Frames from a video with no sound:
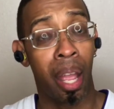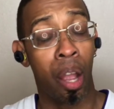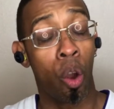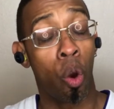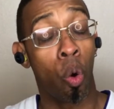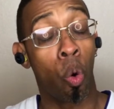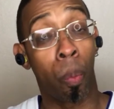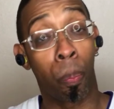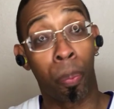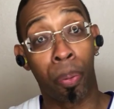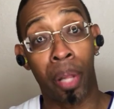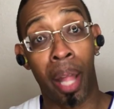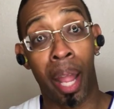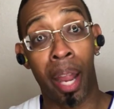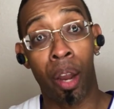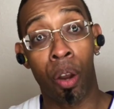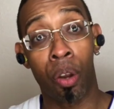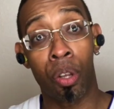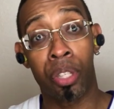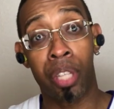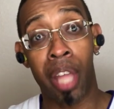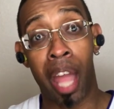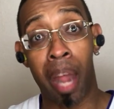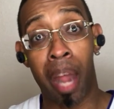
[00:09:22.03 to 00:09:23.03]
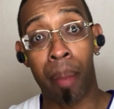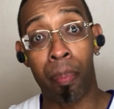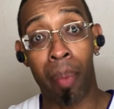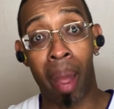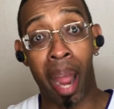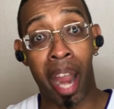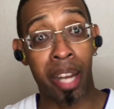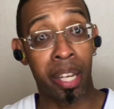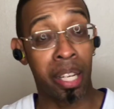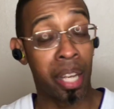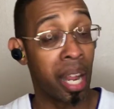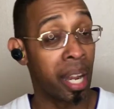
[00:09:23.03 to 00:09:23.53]
or players that
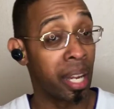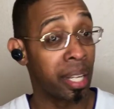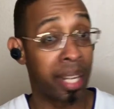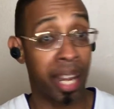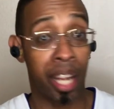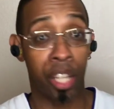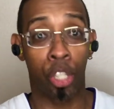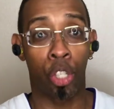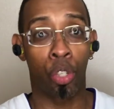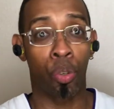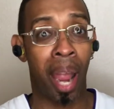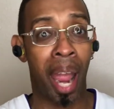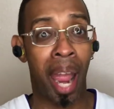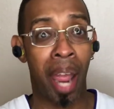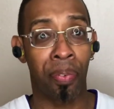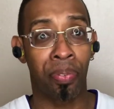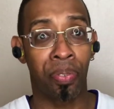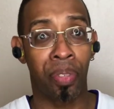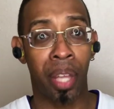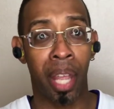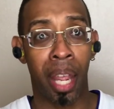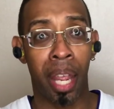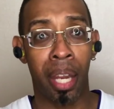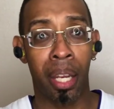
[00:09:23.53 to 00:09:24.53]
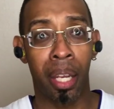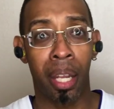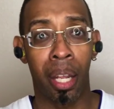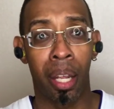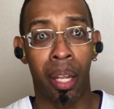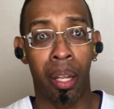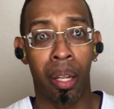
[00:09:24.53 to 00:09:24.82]
might get drafted,